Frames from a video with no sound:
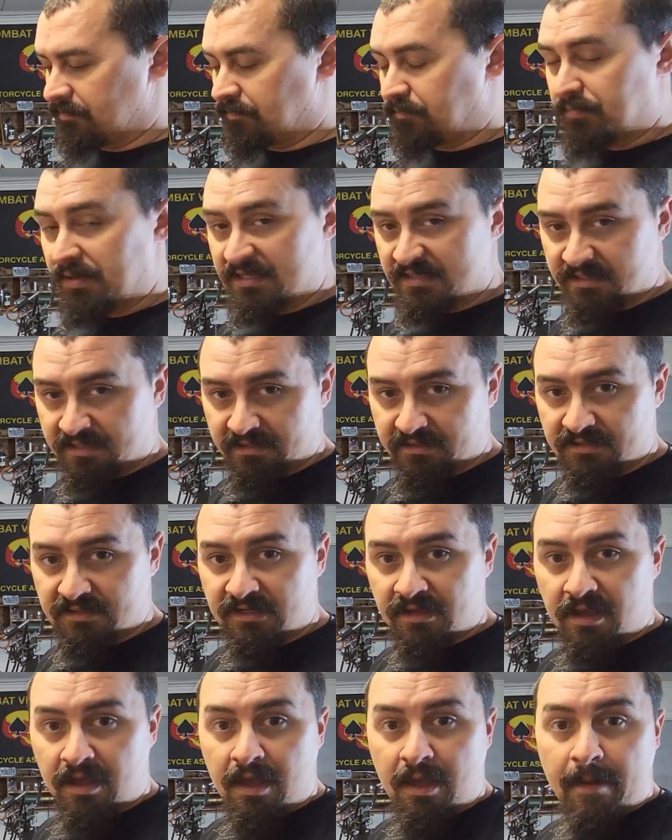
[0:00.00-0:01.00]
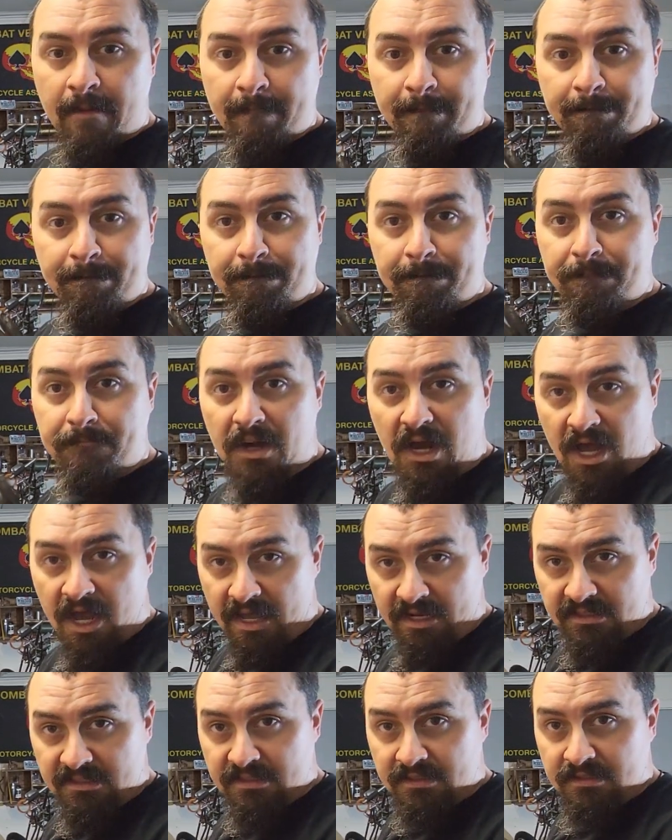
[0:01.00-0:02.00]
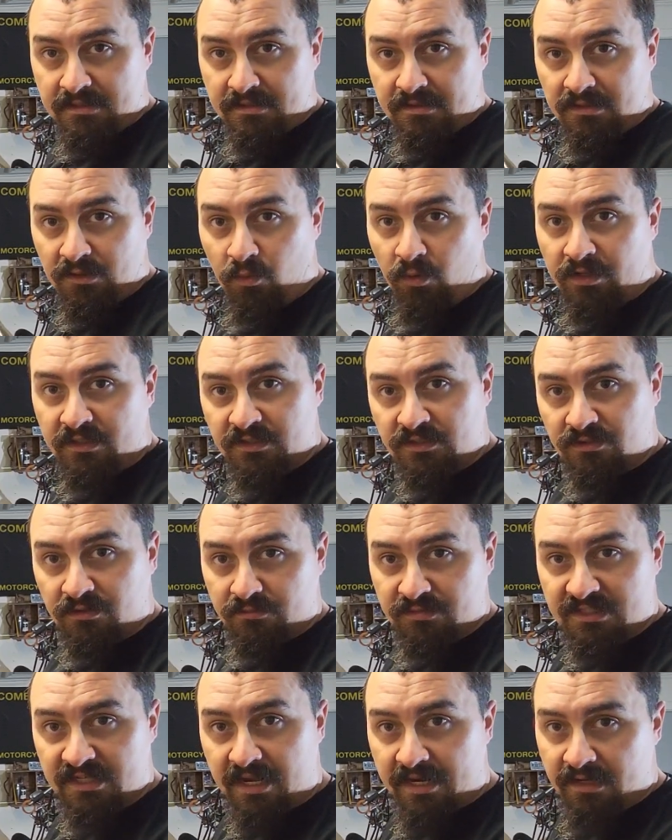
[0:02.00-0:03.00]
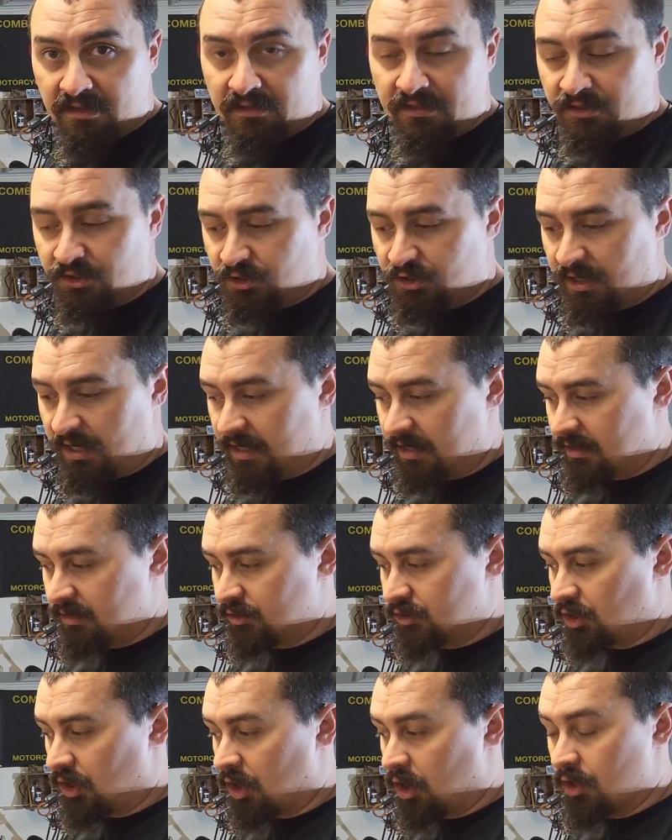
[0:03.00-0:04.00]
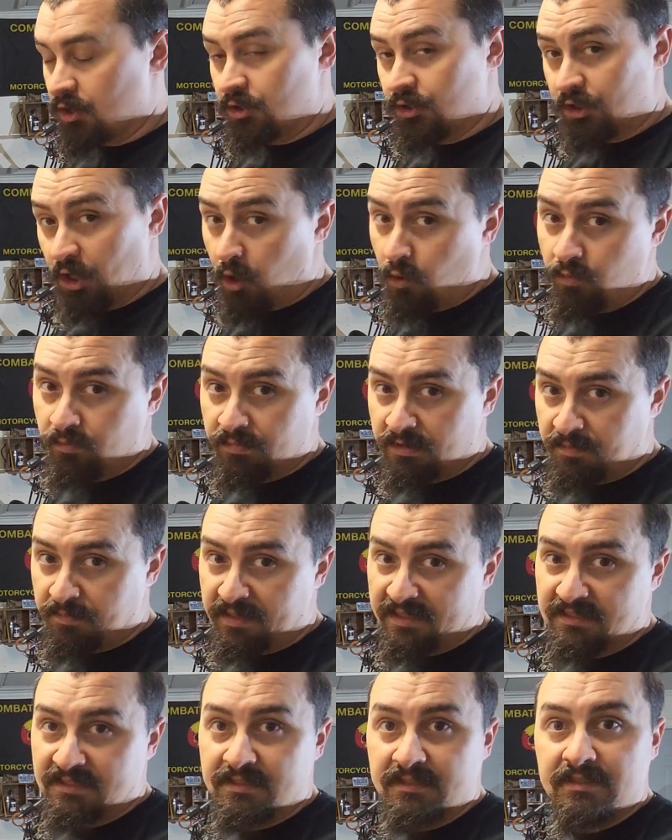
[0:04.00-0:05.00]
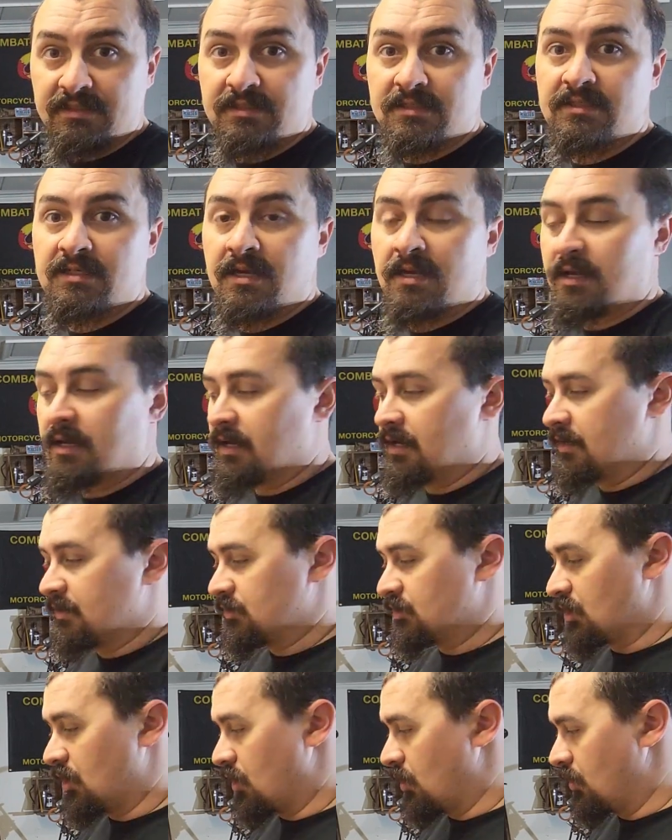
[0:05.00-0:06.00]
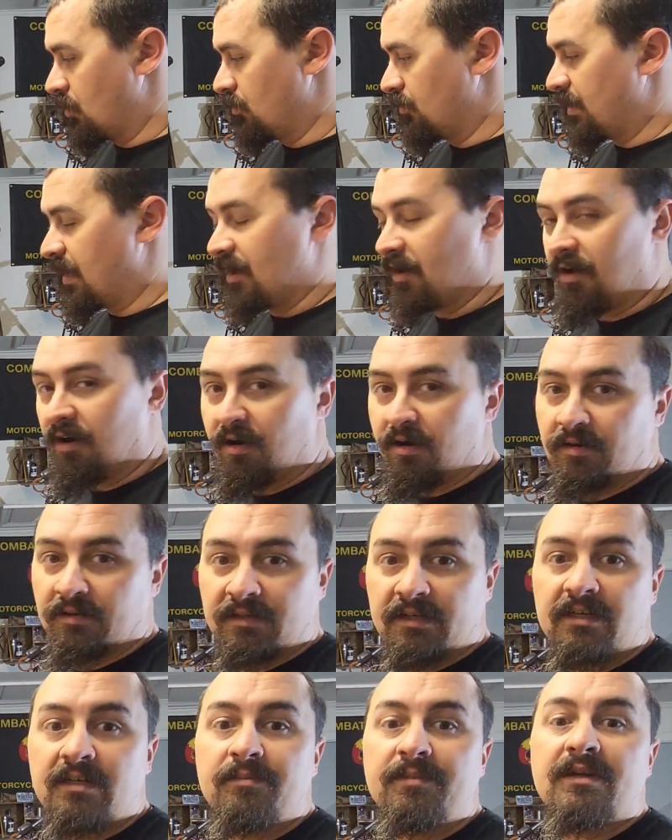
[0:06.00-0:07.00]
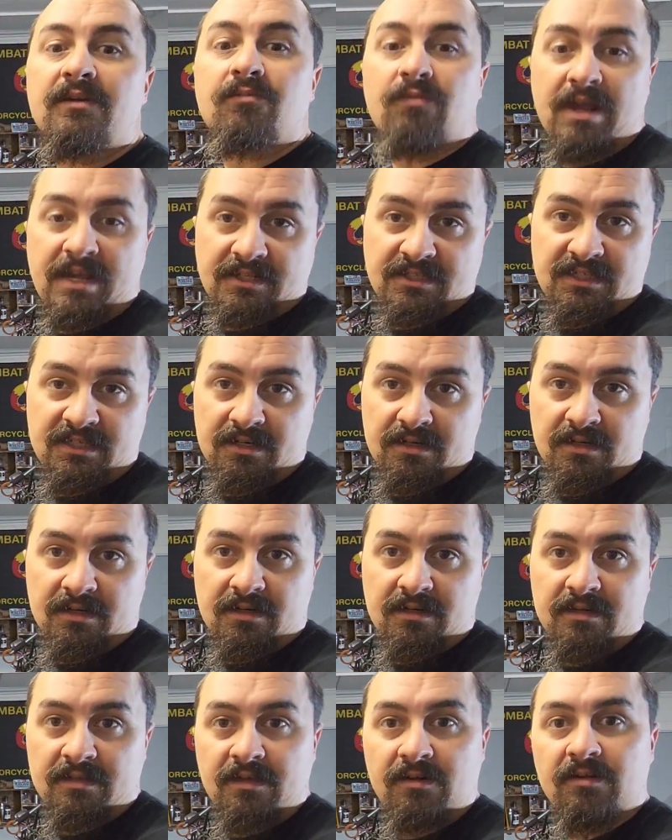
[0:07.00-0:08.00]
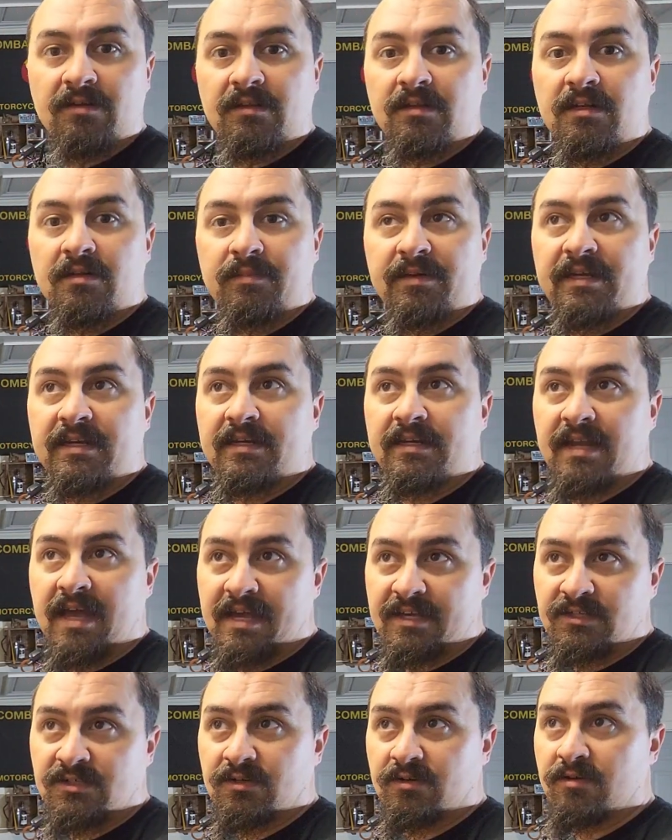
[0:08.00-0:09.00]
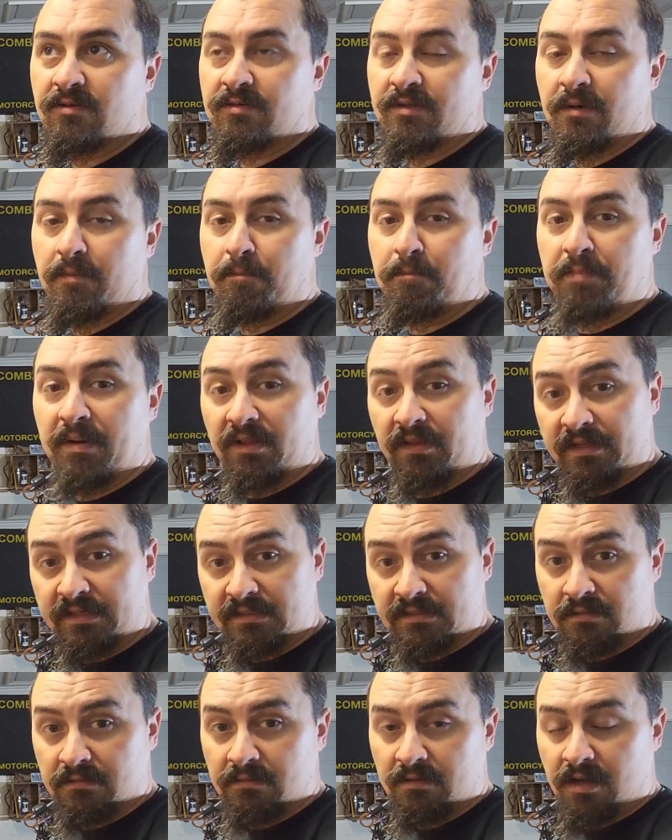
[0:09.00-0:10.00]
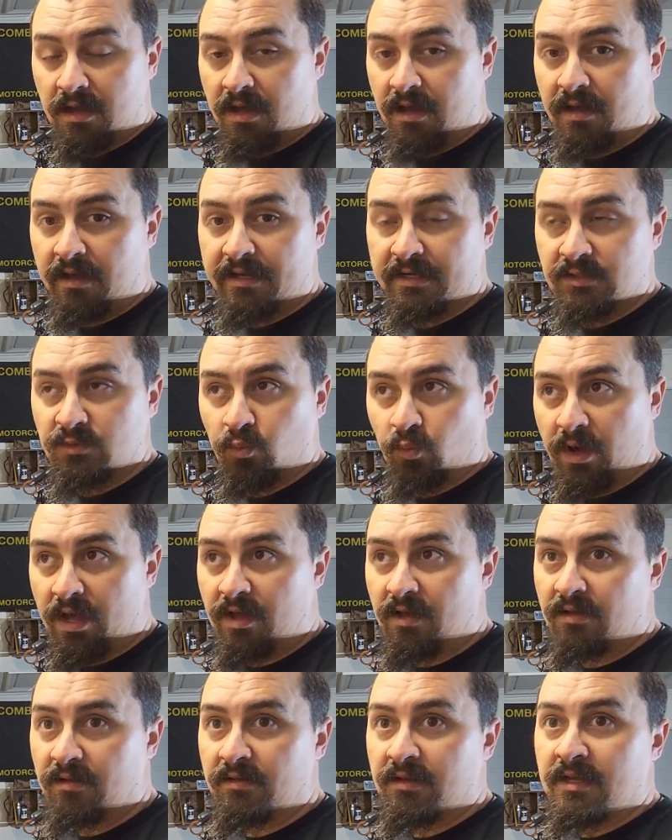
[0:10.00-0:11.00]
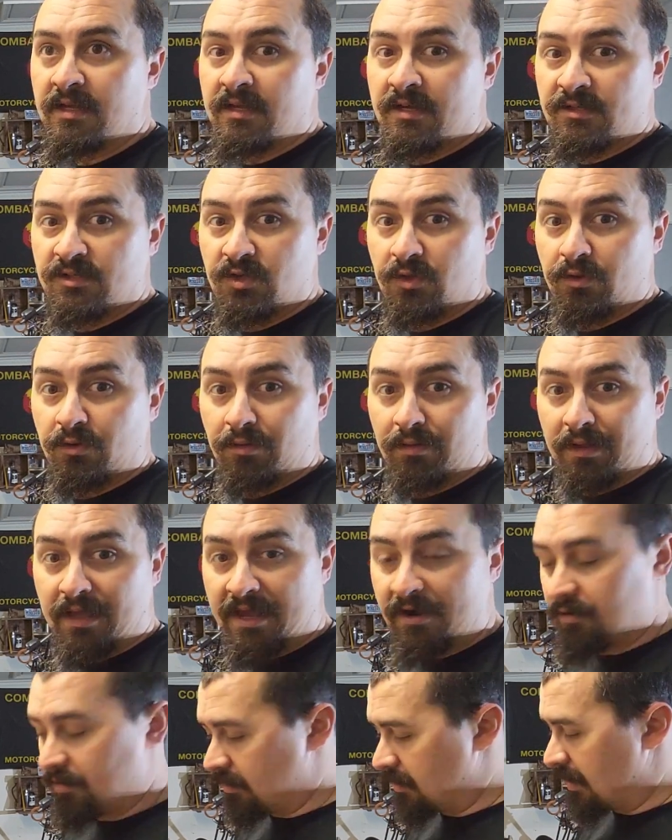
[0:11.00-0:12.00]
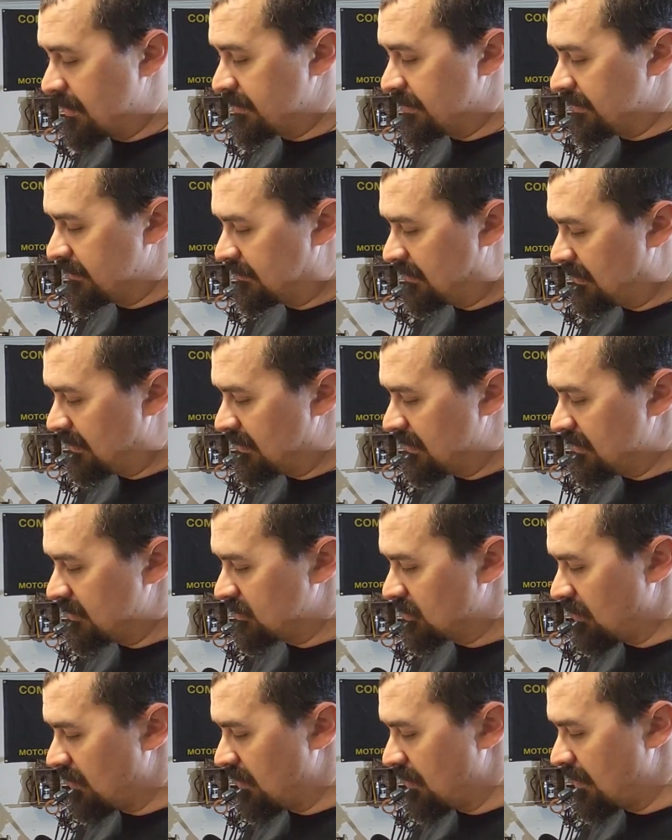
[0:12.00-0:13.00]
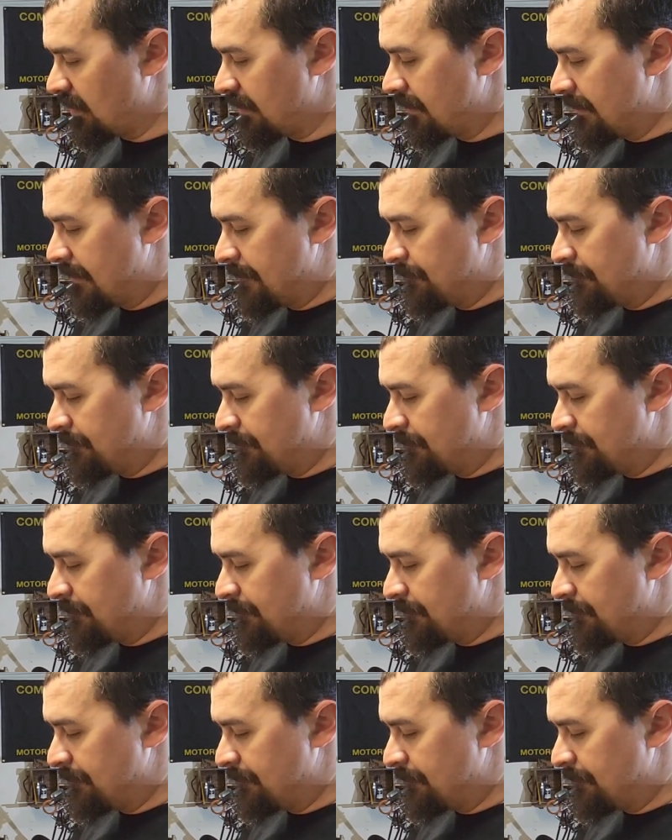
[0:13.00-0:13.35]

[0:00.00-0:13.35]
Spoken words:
pistons. But the ones from CycleX are domed pistons. So they are a little bit racier, they're a little bit nicer, they're billet as well, so they're lighter, I think, than these are,